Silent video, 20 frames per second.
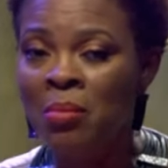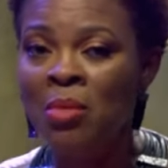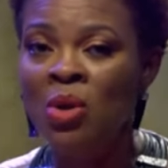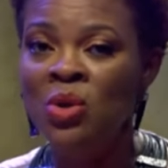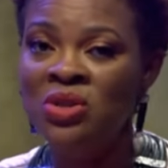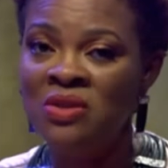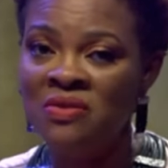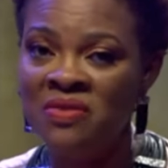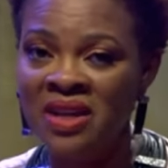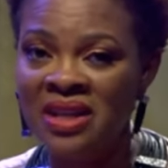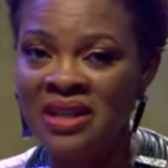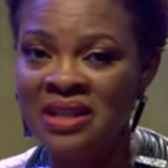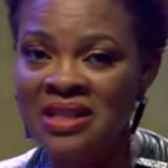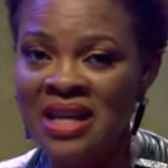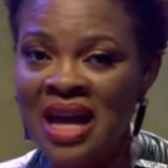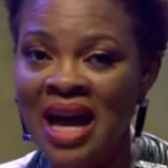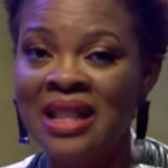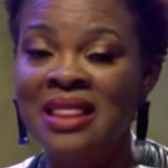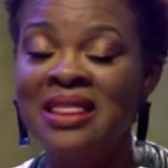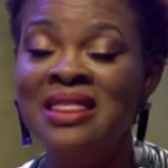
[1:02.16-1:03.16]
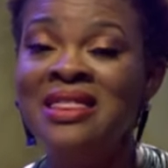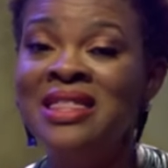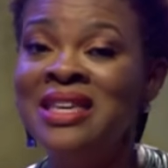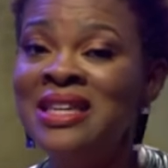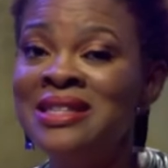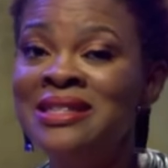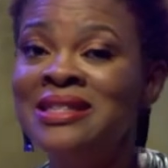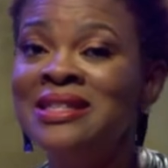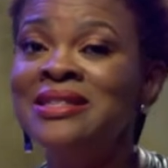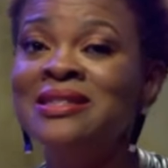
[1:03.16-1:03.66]
and motivates. And
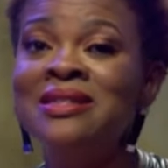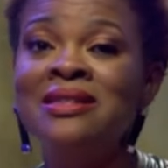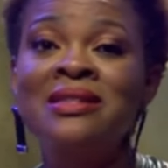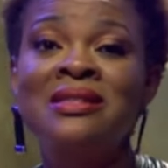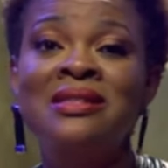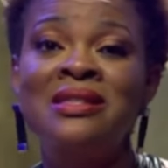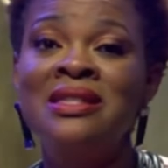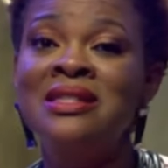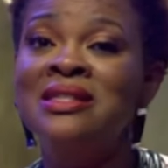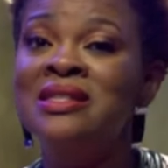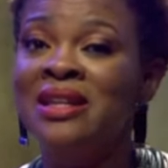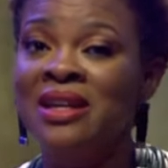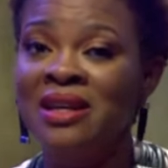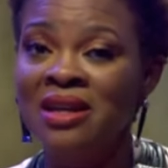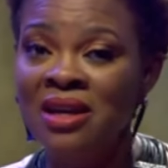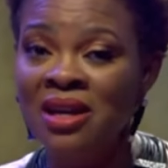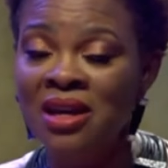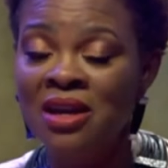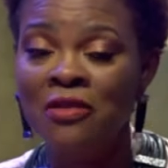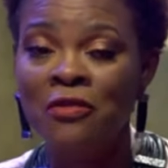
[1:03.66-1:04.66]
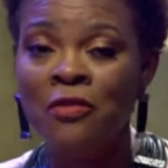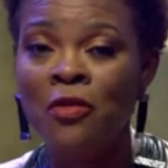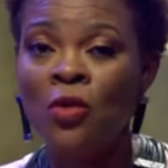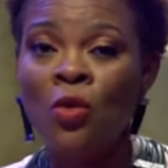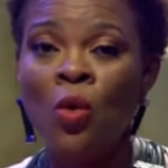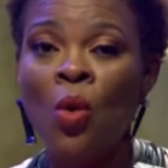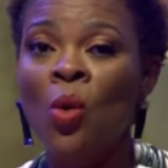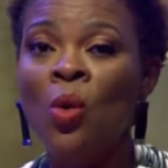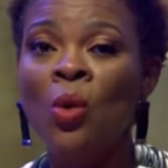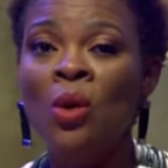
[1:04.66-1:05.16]
this is the season
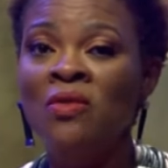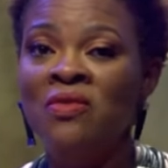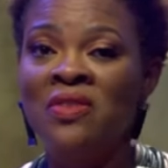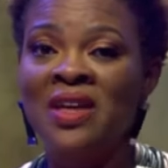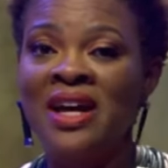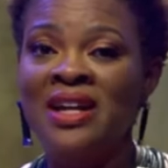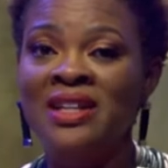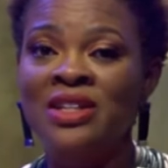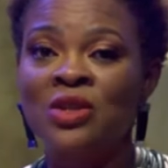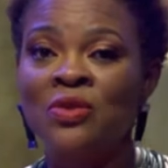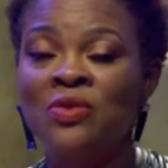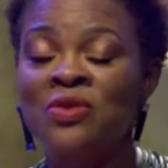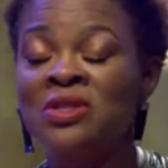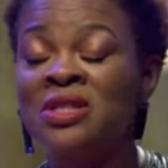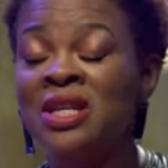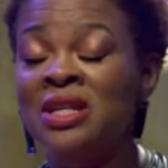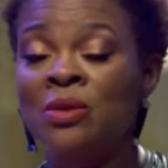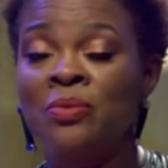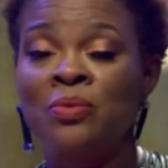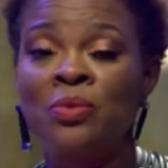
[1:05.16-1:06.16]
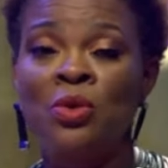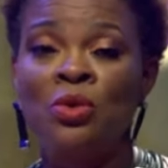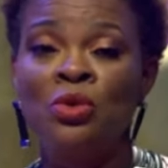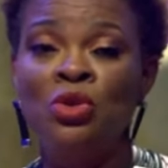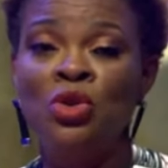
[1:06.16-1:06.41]
for all of that. You've set up